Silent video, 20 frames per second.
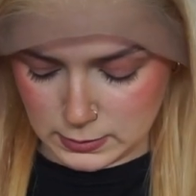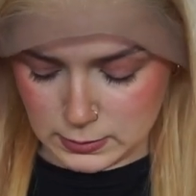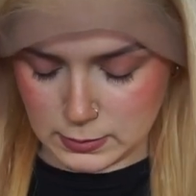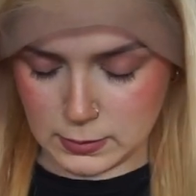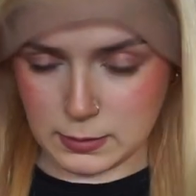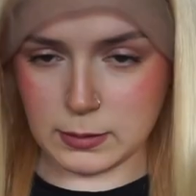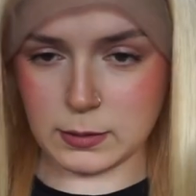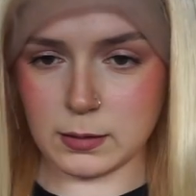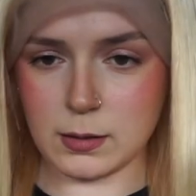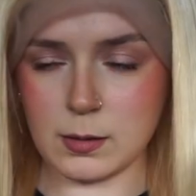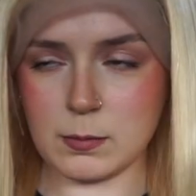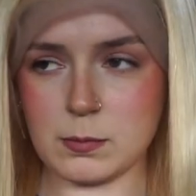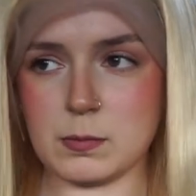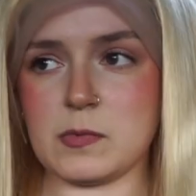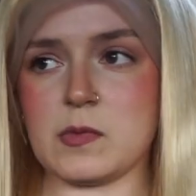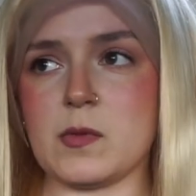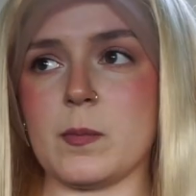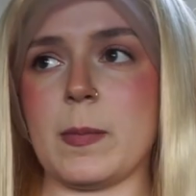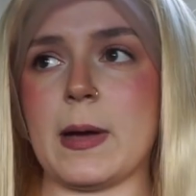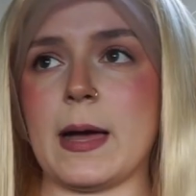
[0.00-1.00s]
and it
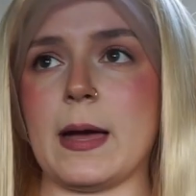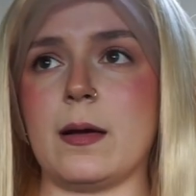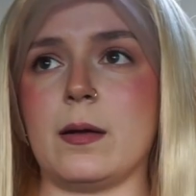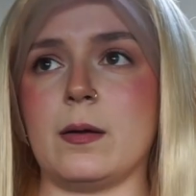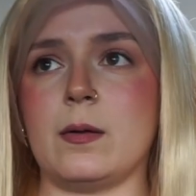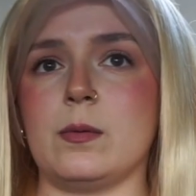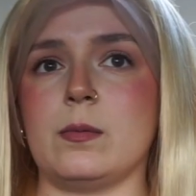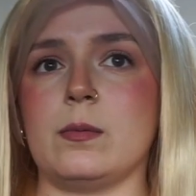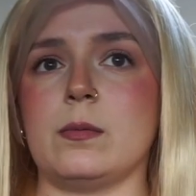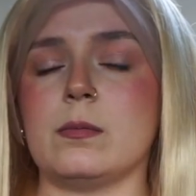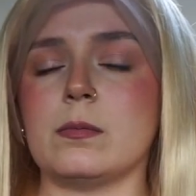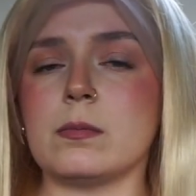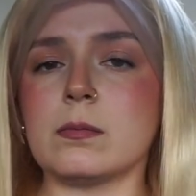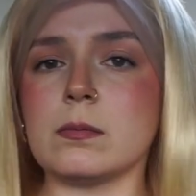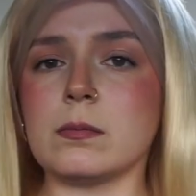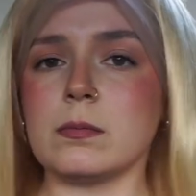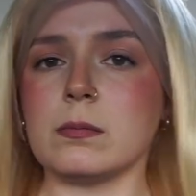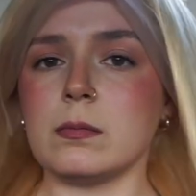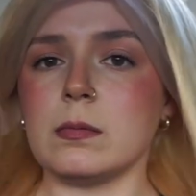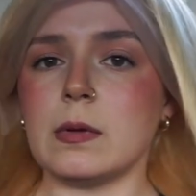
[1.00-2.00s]
comes about,
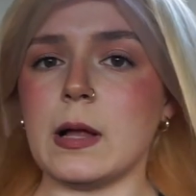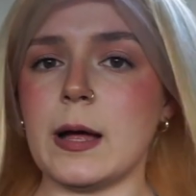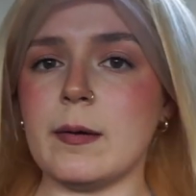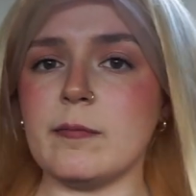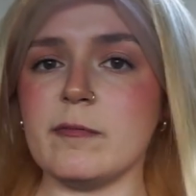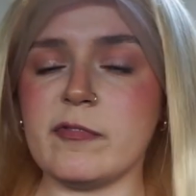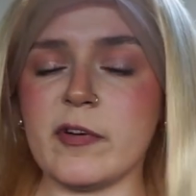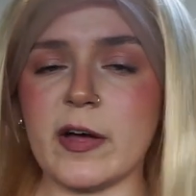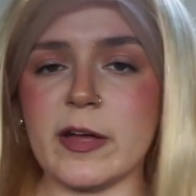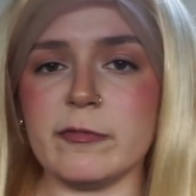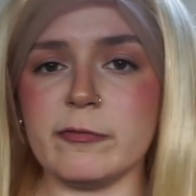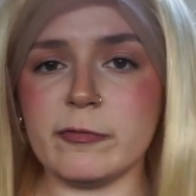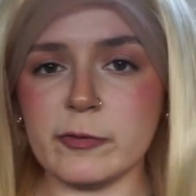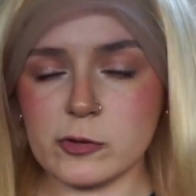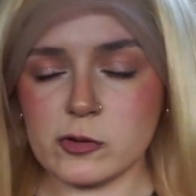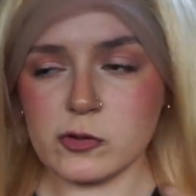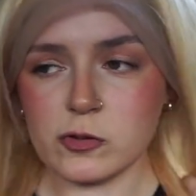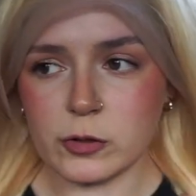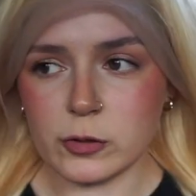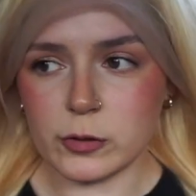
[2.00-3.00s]
I'm
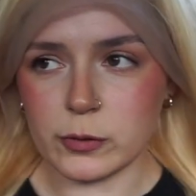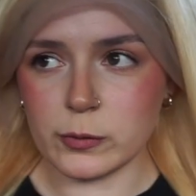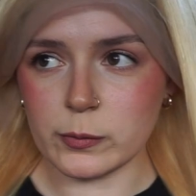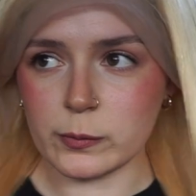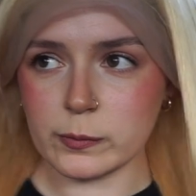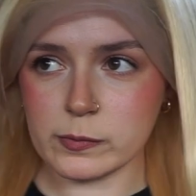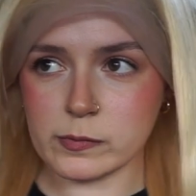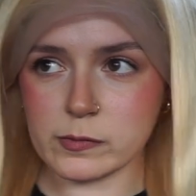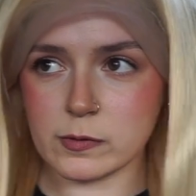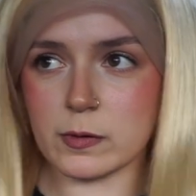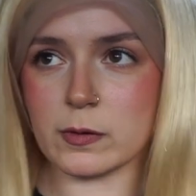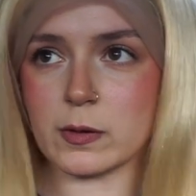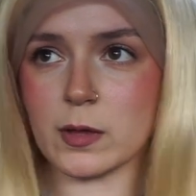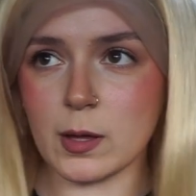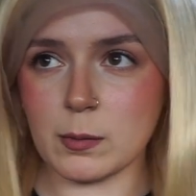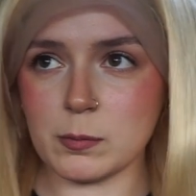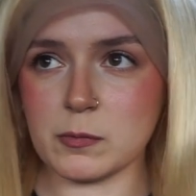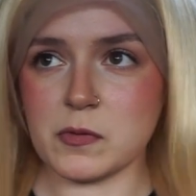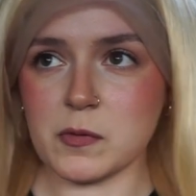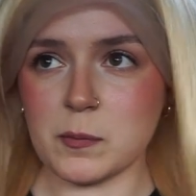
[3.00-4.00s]
5'2", so it
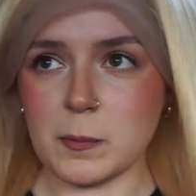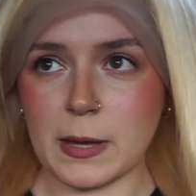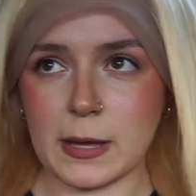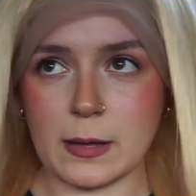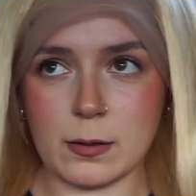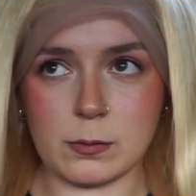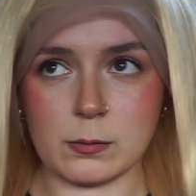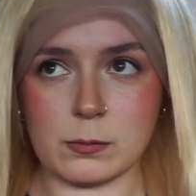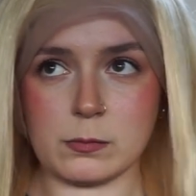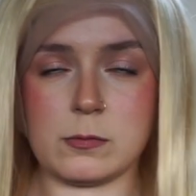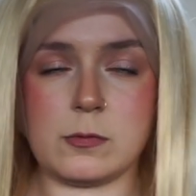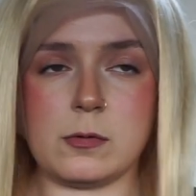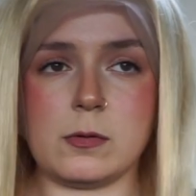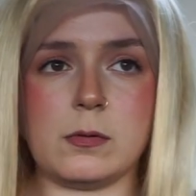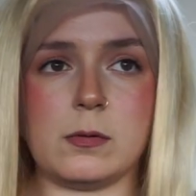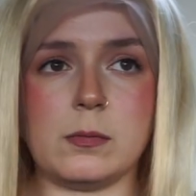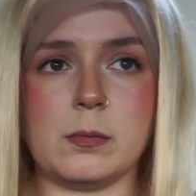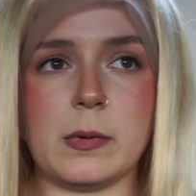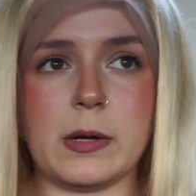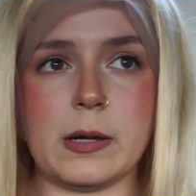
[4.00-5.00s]
comes about
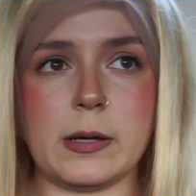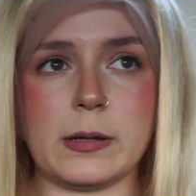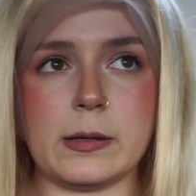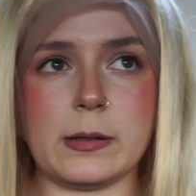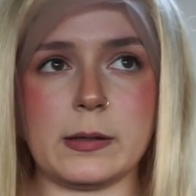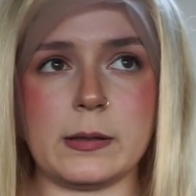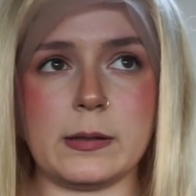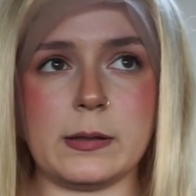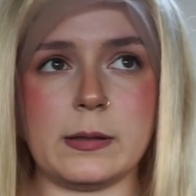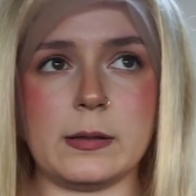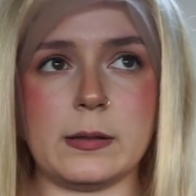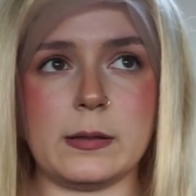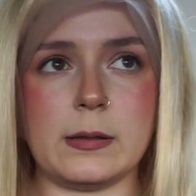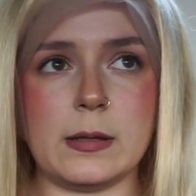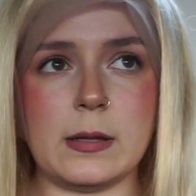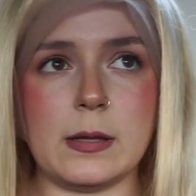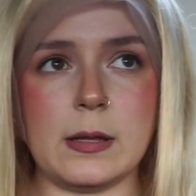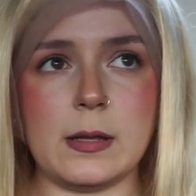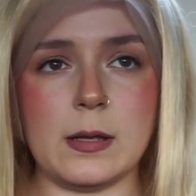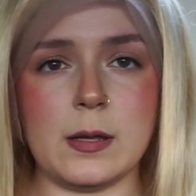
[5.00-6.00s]
to my
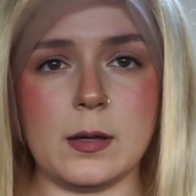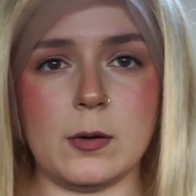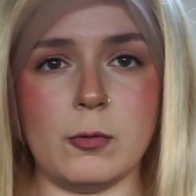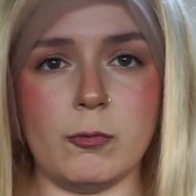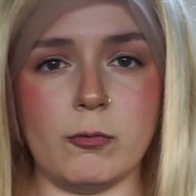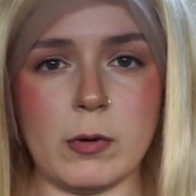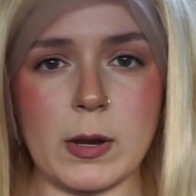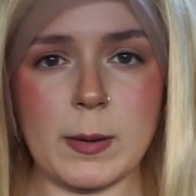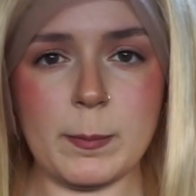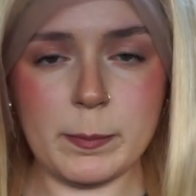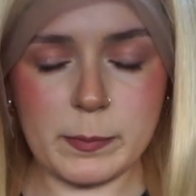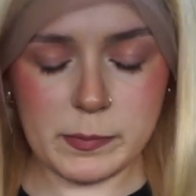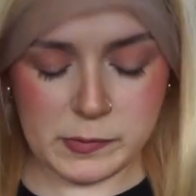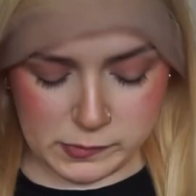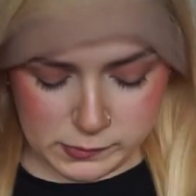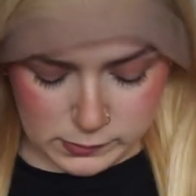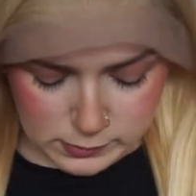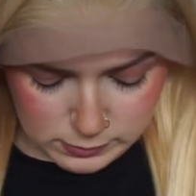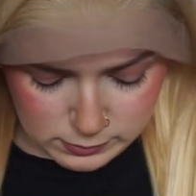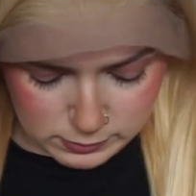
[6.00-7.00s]

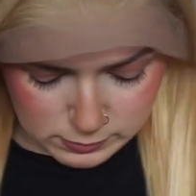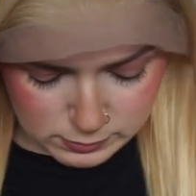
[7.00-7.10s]
ribs.